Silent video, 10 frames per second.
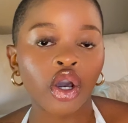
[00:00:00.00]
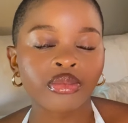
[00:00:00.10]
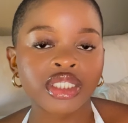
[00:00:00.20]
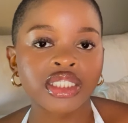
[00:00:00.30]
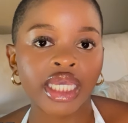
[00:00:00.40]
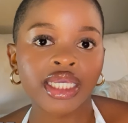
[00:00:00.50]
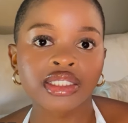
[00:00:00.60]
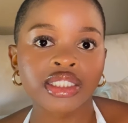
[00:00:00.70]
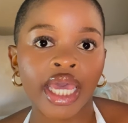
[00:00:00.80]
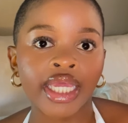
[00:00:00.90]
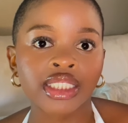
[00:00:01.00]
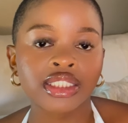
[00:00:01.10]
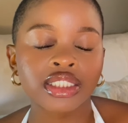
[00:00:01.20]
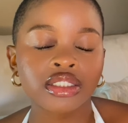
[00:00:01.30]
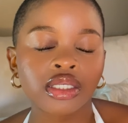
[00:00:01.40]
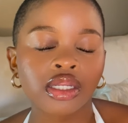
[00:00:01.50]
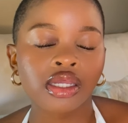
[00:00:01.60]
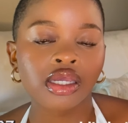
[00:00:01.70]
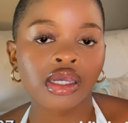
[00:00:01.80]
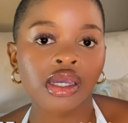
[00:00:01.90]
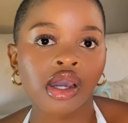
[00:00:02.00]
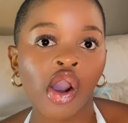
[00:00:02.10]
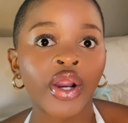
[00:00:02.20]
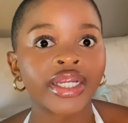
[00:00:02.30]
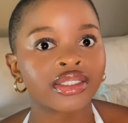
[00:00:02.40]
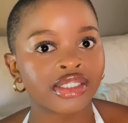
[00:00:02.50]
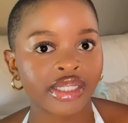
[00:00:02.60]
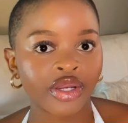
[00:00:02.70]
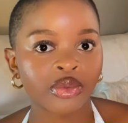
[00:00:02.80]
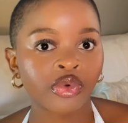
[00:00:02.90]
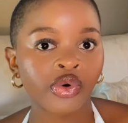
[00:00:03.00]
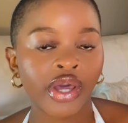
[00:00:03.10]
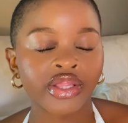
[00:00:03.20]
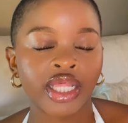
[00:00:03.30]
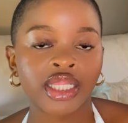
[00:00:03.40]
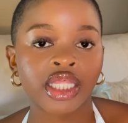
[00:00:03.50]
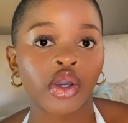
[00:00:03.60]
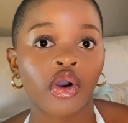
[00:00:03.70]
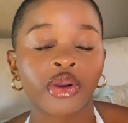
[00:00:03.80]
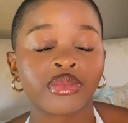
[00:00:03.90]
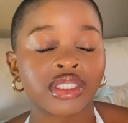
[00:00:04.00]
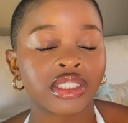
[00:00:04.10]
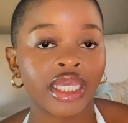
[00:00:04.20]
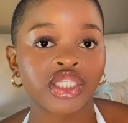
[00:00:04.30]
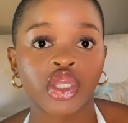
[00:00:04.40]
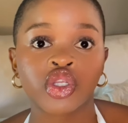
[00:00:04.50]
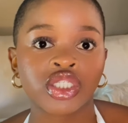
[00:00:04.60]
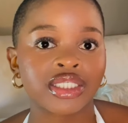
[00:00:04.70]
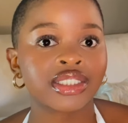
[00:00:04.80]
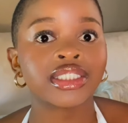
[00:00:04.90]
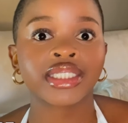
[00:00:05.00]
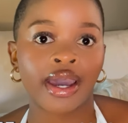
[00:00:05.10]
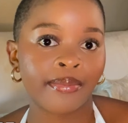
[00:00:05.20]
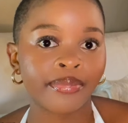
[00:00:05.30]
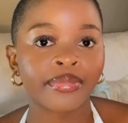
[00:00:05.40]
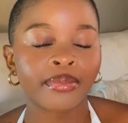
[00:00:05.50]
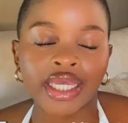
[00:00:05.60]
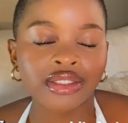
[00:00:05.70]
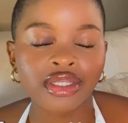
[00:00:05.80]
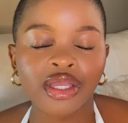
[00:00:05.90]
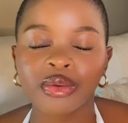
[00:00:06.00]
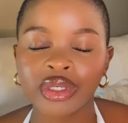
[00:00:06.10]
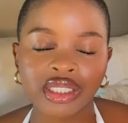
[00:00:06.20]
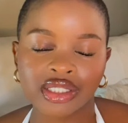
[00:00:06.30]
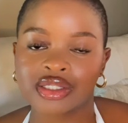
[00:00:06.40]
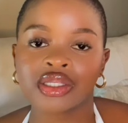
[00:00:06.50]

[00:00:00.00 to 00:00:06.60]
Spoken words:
are mistakes that are understandable, and then there are mistakes that are just dumb. Guys, please,